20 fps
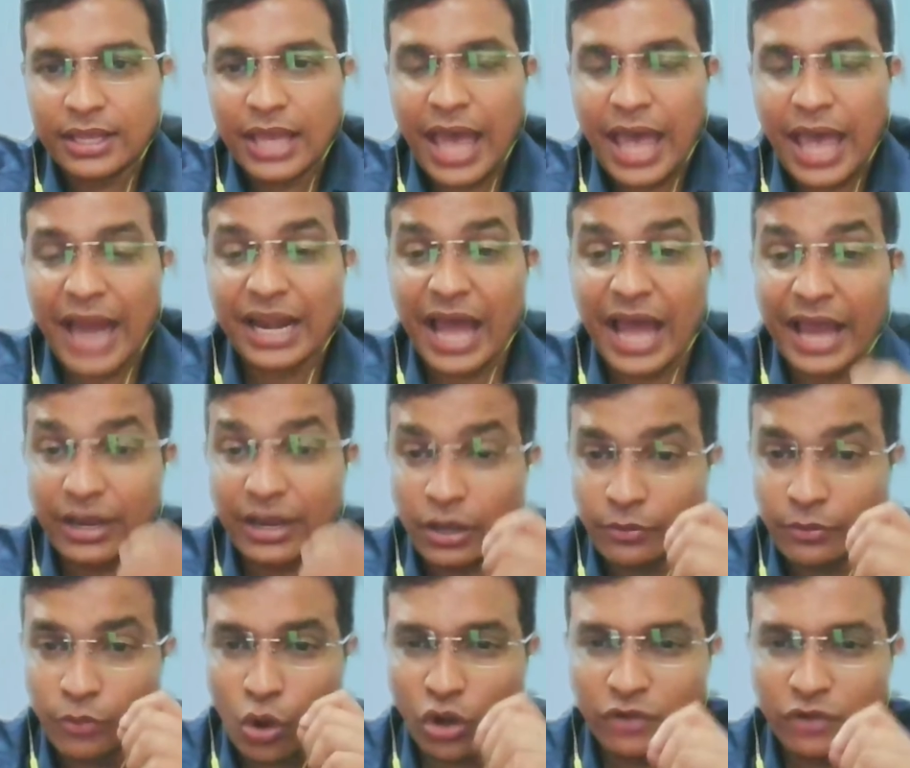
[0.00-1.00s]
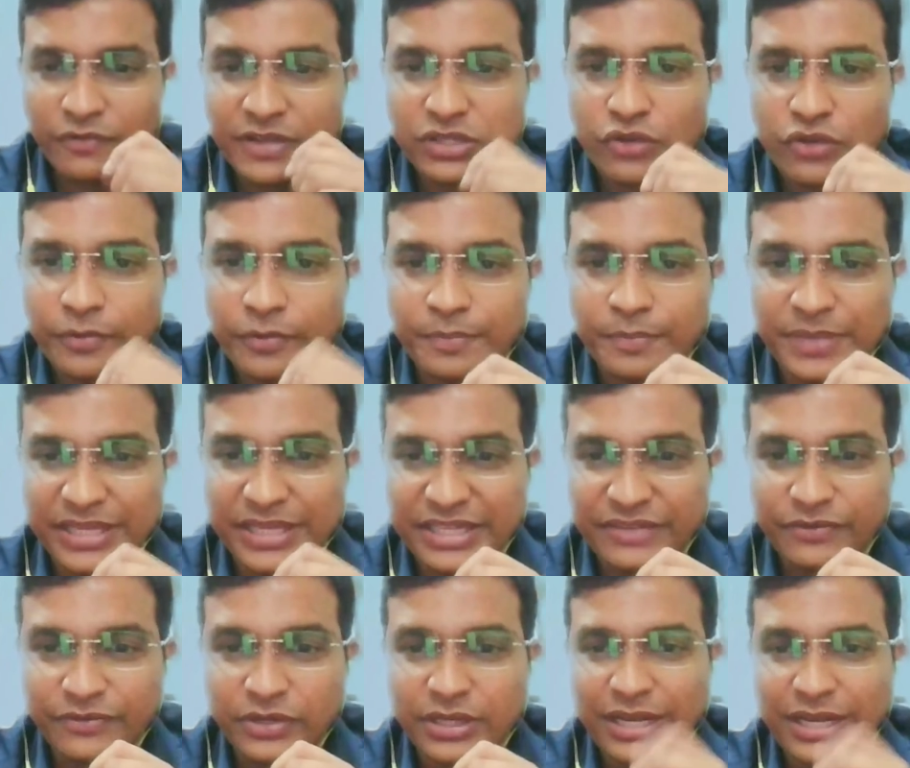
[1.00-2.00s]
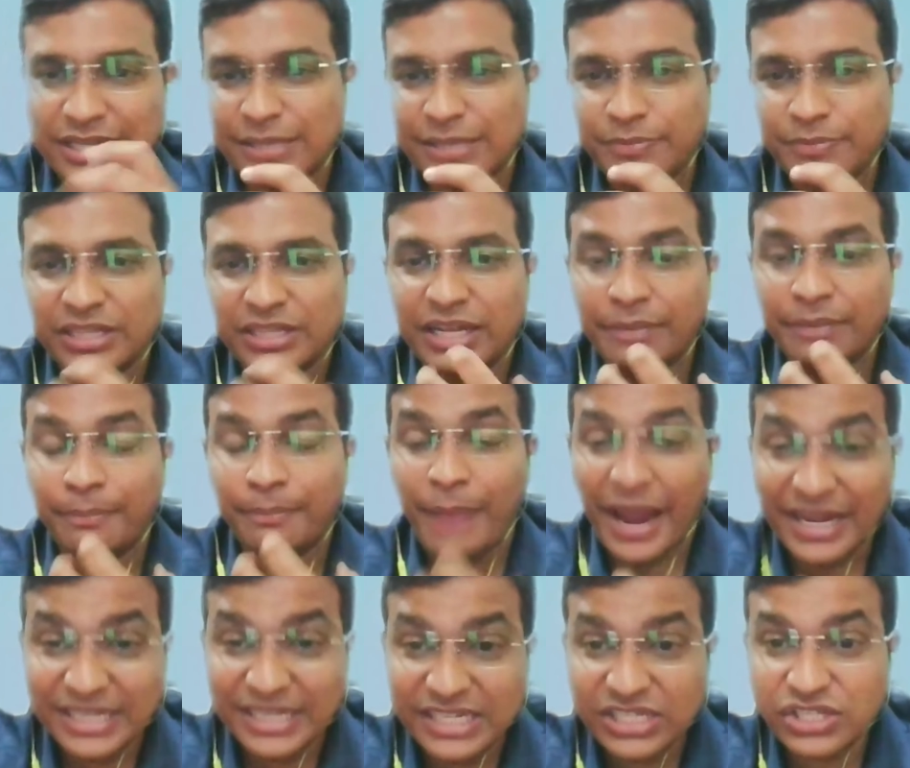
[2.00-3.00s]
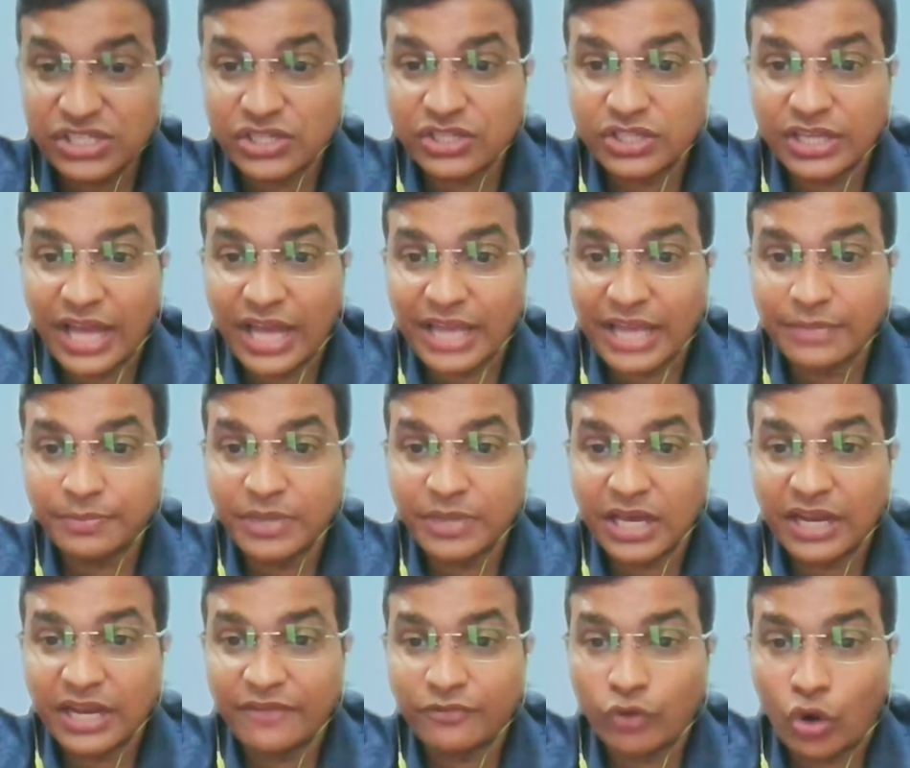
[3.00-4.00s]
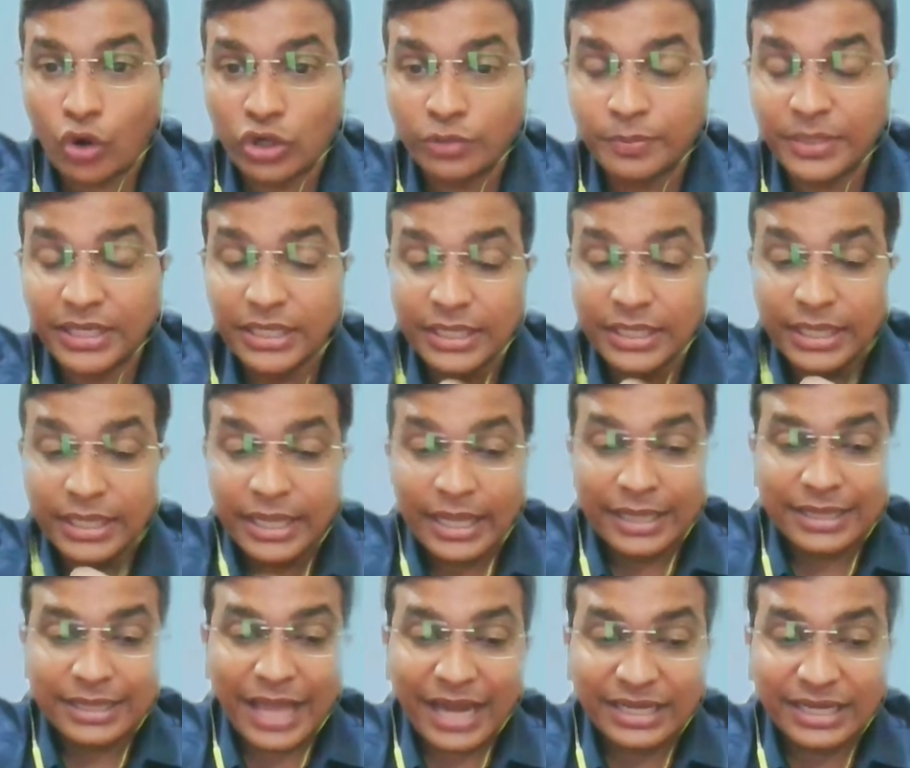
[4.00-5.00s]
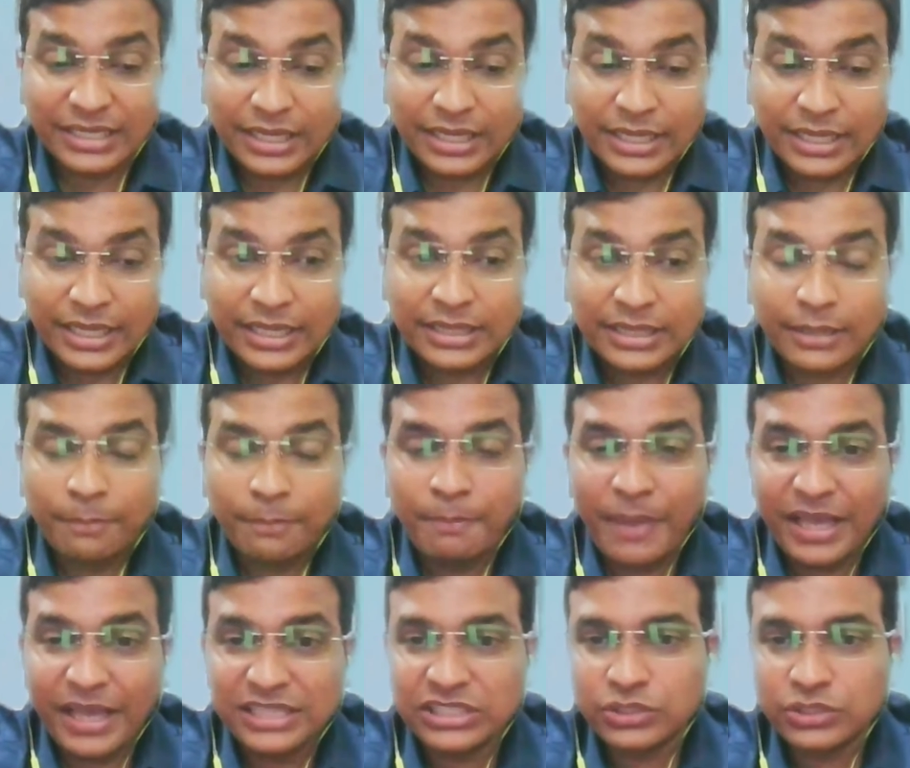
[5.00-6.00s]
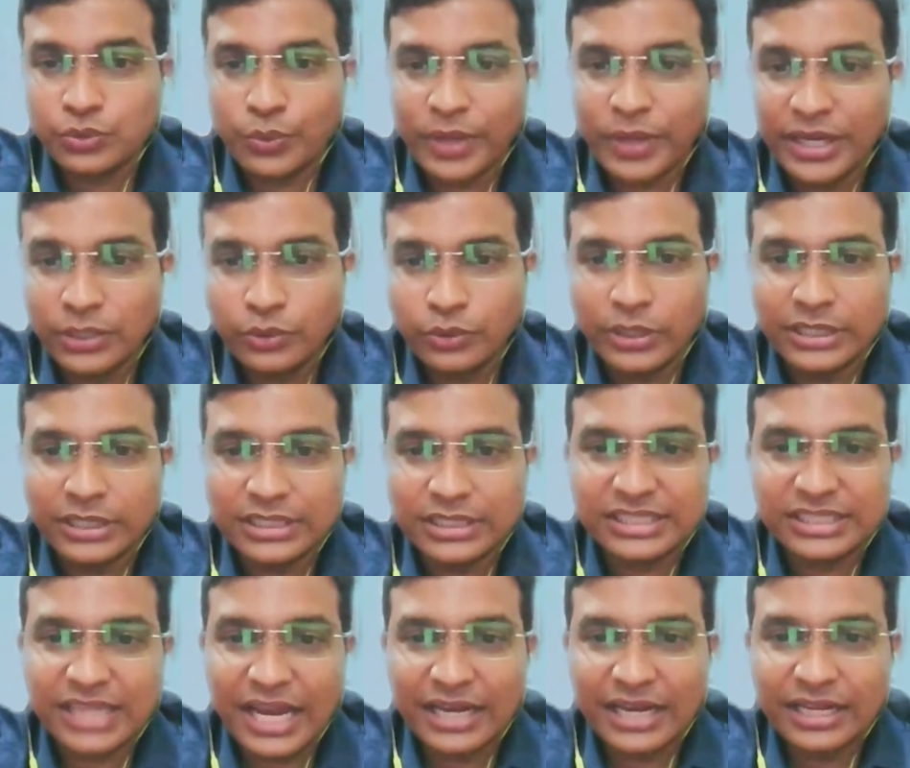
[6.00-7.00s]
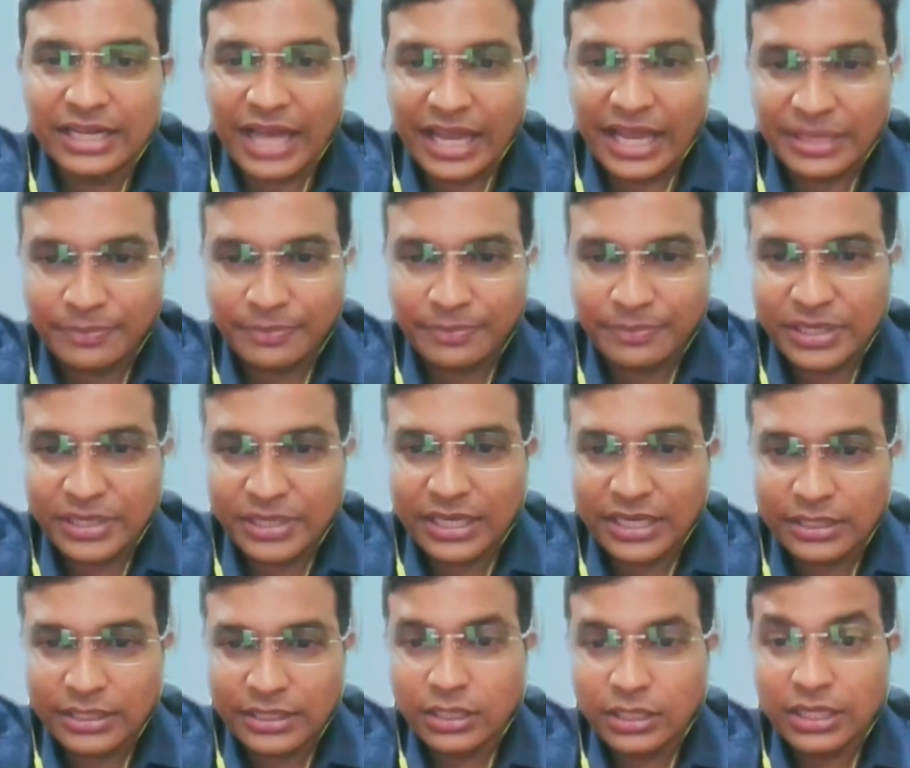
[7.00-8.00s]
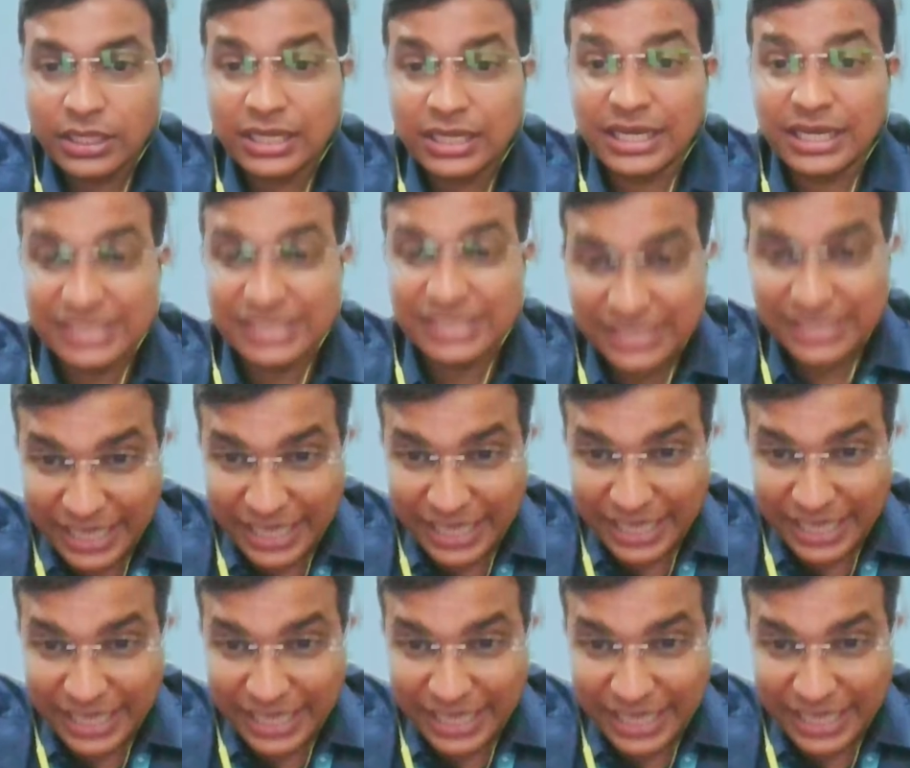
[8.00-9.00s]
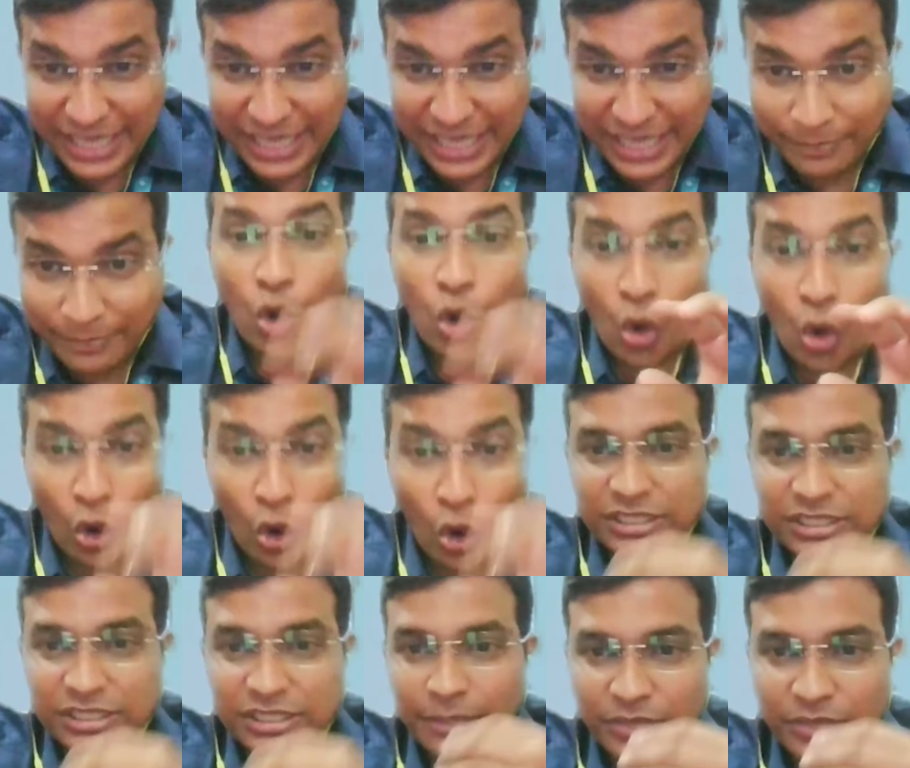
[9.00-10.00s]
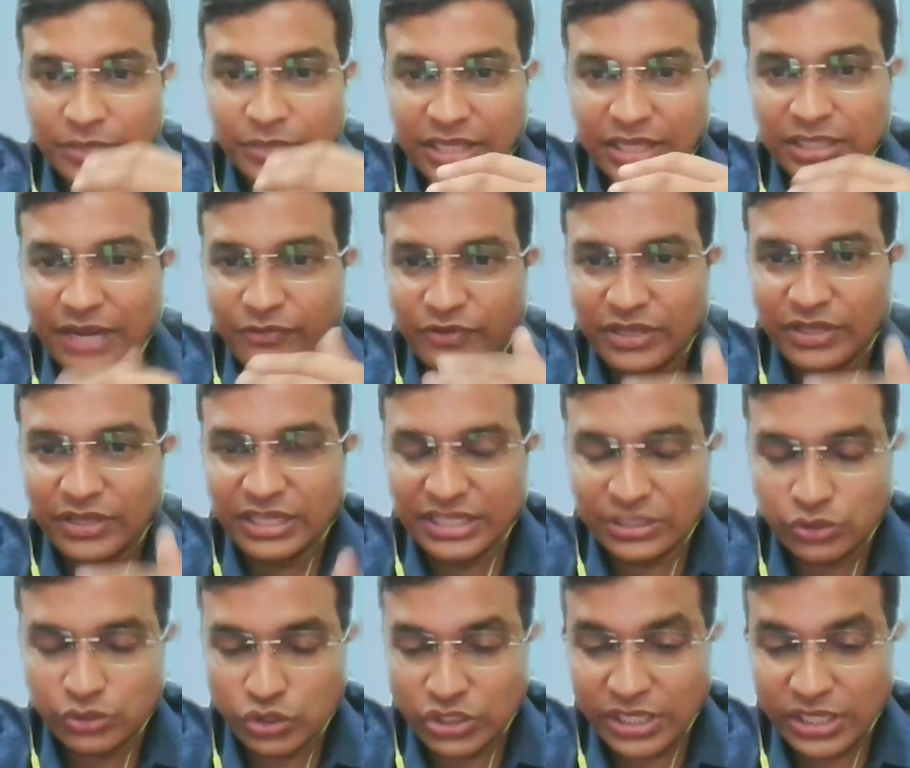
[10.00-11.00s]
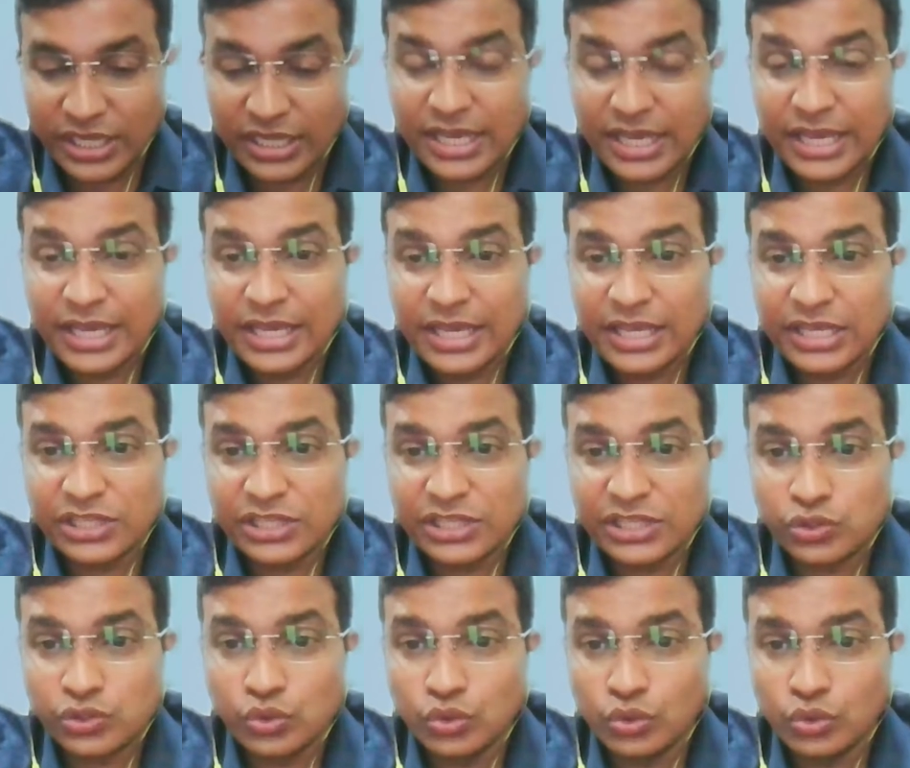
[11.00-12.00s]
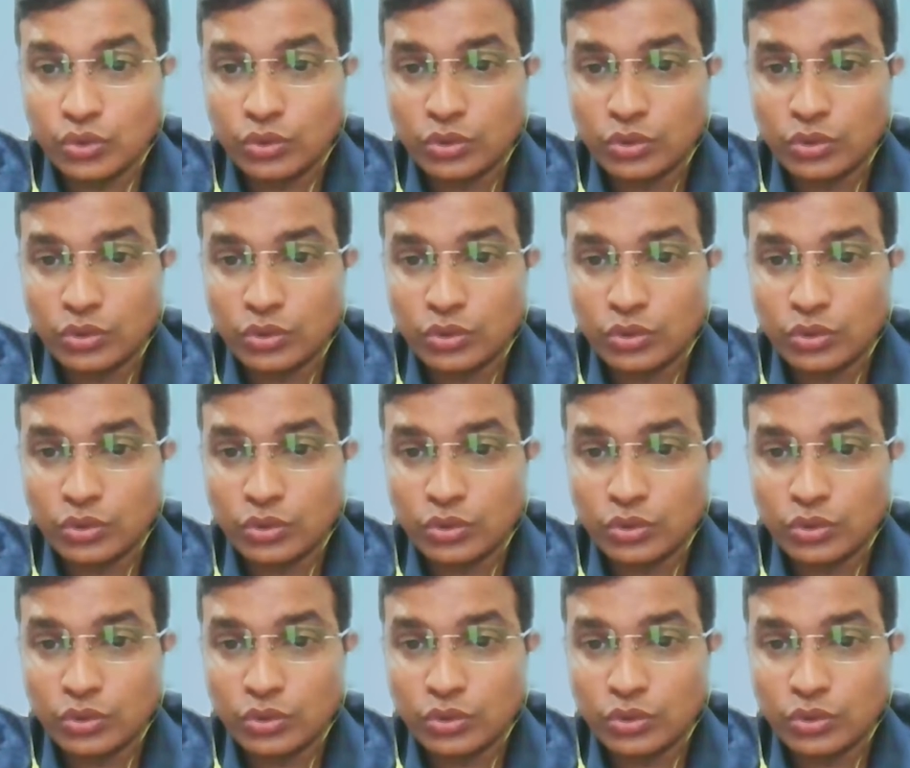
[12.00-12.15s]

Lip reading: And I am always of a believer, and something that my teachers in IPR have taught me, that the best way to understand an IPR concept or something that we need to take is to